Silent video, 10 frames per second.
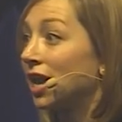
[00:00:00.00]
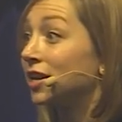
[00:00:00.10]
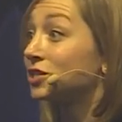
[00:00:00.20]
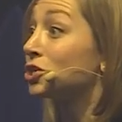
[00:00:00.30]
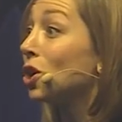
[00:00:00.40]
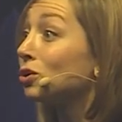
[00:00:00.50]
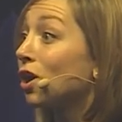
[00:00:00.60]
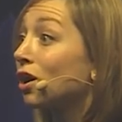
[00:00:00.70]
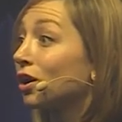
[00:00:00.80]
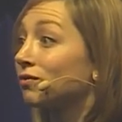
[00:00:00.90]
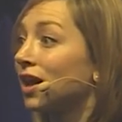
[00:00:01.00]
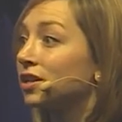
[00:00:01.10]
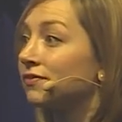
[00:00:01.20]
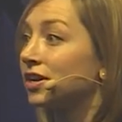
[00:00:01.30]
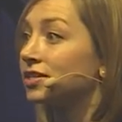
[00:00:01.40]
and is no longer
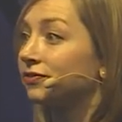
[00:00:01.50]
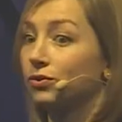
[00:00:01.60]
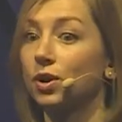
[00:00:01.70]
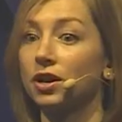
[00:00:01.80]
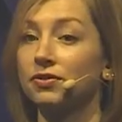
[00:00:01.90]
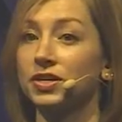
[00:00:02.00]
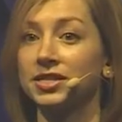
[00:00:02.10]
relevant for the